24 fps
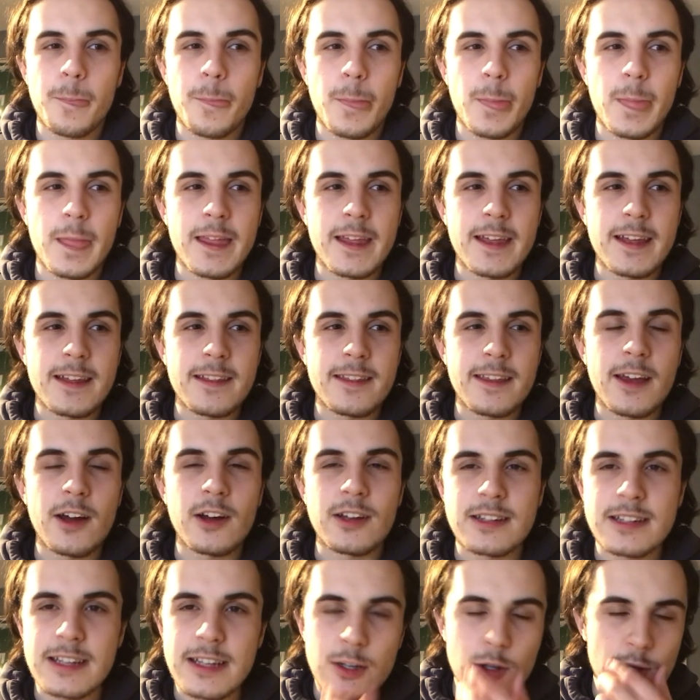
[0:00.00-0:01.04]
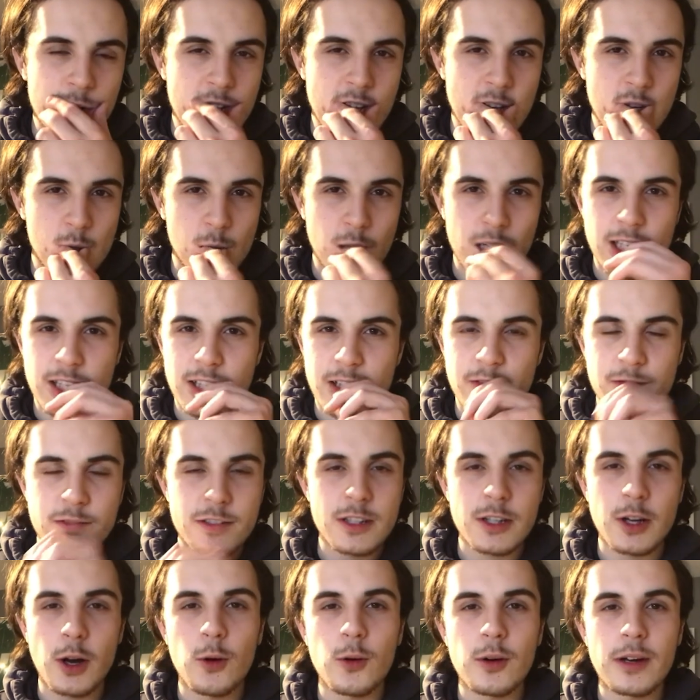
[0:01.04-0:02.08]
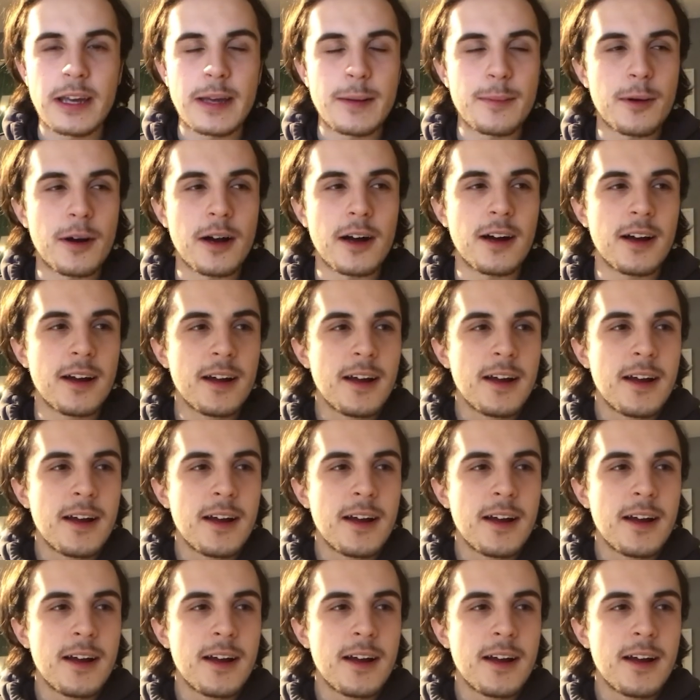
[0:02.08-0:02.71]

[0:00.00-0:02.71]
the ideal situation for a goalkeeper,